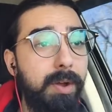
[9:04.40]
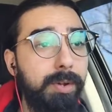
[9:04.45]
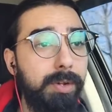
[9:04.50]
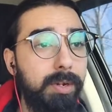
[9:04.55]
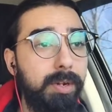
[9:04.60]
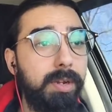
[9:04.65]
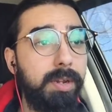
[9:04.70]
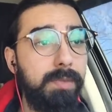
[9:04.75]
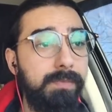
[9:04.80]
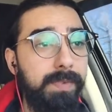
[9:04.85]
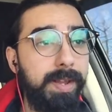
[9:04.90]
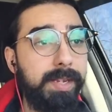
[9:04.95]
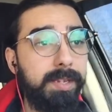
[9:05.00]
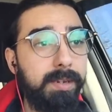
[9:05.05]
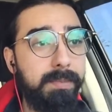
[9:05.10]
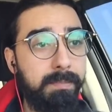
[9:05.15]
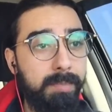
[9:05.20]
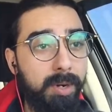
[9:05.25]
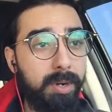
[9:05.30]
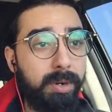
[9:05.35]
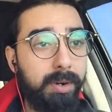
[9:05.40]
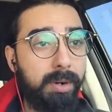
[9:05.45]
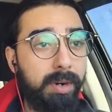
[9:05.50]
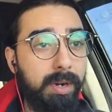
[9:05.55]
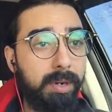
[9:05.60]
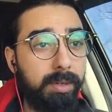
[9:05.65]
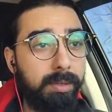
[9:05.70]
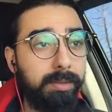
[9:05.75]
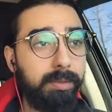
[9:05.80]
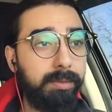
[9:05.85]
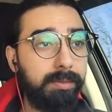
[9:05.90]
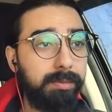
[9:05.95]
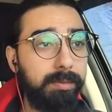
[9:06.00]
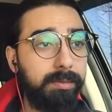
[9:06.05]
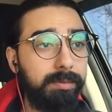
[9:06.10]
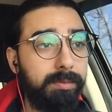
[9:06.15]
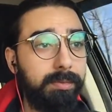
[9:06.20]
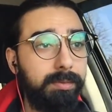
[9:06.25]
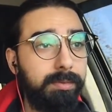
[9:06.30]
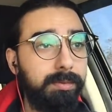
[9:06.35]
you're a convicted murderer.
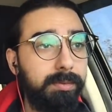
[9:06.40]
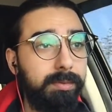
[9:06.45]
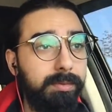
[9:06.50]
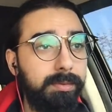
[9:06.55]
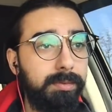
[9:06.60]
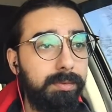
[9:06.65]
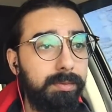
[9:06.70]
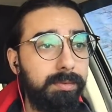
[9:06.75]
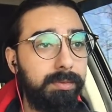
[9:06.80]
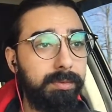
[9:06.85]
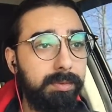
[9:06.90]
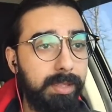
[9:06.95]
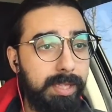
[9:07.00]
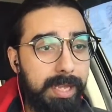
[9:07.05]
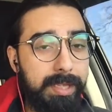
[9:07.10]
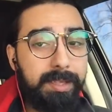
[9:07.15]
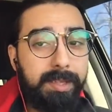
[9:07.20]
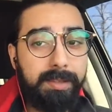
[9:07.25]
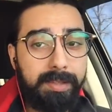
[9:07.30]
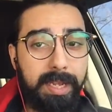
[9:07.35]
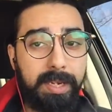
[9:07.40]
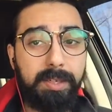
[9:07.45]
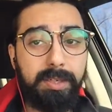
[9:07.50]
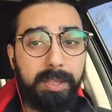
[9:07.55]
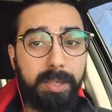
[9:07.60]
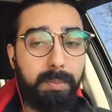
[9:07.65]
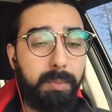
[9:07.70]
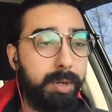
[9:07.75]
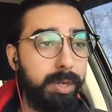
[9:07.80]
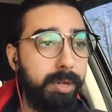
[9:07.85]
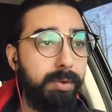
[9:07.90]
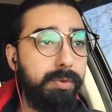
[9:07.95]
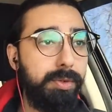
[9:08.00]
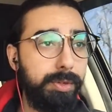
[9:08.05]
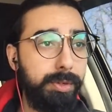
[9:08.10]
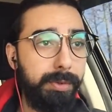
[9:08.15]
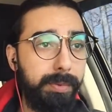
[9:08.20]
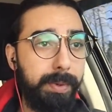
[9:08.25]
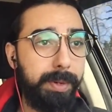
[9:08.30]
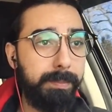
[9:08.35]
That's essentially what you
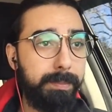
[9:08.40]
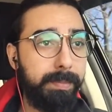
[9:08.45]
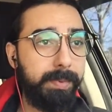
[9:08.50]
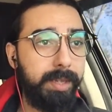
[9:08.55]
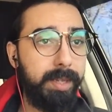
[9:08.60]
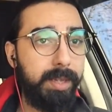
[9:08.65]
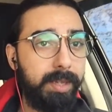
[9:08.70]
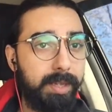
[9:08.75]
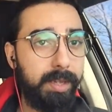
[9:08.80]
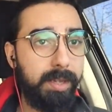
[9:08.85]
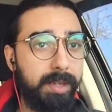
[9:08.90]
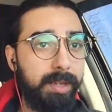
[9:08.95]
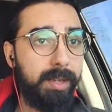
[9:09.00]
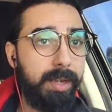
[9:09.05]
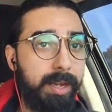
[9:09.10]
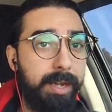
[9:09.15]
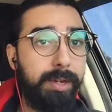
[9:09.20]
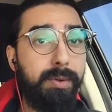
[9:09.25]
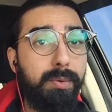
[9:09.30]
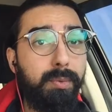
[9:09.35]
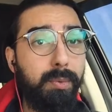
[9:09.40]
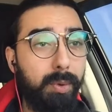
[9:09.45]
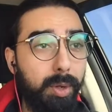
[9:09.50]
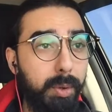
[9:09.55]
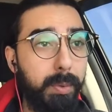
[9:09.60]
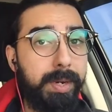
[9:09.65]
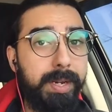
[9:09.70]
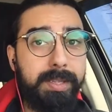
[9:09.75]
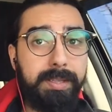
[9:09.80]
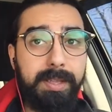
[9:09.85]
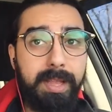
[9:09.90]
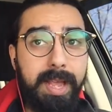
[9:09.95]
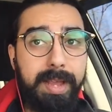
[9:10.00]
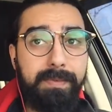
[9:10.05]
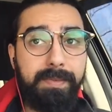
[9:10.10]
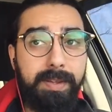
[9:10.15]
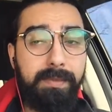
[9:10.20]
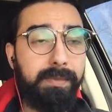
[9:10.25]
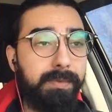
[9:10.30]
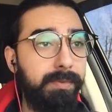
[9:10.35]
do to him. And you ruin his
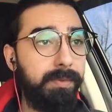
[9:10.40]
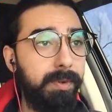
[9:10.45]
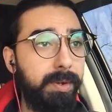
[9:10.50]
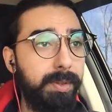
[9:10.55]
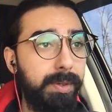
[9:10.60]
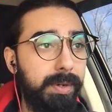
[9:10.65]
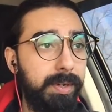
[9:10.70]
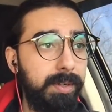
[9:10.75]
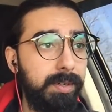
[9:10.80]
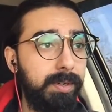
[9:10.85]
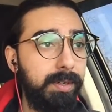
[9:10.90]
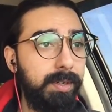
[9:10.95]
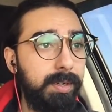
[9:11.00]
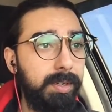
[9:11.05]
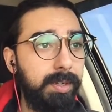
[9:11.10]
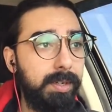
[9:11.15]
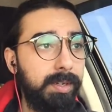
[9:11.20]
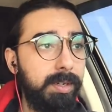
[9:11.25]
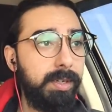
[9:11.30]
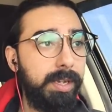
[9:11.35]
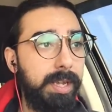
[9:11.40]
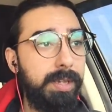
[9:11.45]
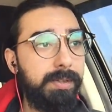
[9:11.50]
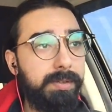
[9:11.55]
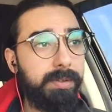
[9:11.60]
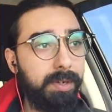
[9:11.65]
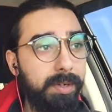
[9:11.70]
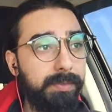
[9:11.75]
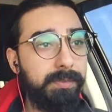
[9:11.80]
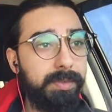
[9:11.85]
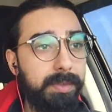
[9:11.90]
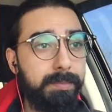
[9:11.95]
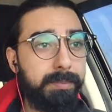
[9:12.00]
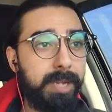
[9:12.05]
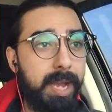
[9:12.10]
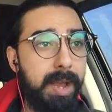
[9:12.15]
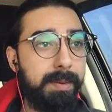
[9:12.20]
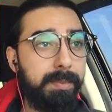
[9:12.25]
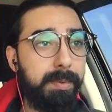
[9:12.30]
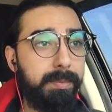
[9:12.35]
life even further. He serves some
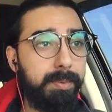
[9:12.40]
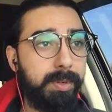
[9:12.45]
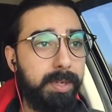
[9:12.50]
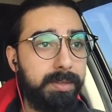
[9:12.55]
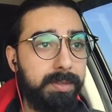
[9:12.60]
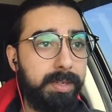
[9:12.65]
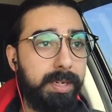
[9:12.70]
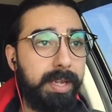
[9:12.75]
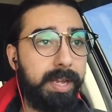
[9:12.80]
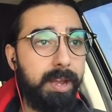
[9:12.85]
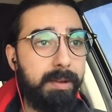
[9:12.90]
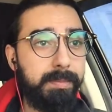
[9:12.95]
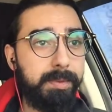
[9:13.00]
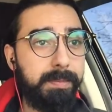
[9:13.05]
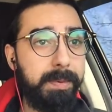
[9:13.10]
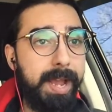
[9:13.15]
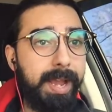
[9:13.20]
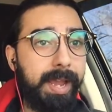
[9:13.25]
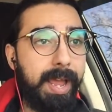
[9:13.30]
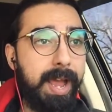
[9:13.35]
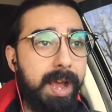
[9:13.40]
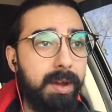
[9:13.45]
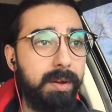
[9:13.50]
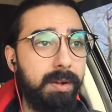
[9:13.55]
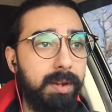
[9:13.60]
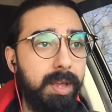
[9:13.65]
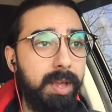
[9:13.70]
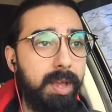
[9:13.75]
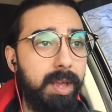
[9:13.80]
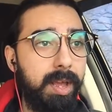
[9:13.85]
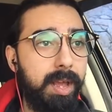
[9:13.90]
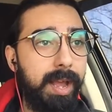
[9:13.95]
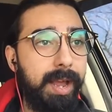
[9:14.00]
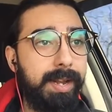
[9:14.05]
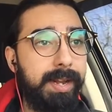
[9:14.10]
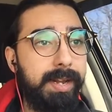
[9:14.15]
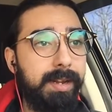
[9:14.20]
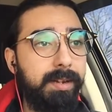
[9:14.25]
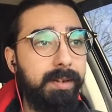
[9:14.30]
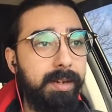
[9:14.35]
time in prison. He comes back out,
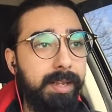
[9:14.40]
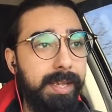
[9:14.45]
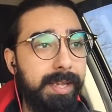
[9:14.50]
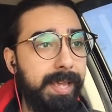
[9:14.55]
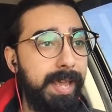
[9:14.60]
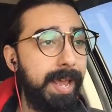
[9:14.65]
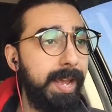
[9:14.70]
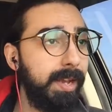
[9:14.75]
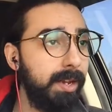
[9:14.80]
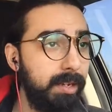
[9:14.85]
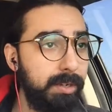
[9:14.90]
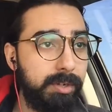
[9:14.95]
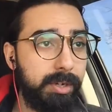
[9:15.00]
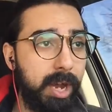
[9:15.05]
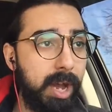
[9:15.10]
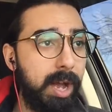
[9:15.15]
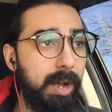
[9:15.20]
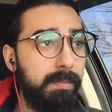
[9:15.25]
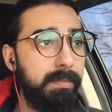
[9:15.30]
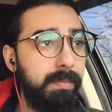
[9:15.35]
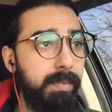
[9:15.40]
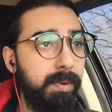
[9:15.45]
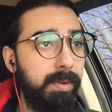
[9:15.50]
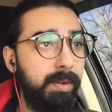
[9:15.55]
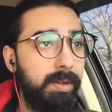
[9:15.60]
and he can't get a job.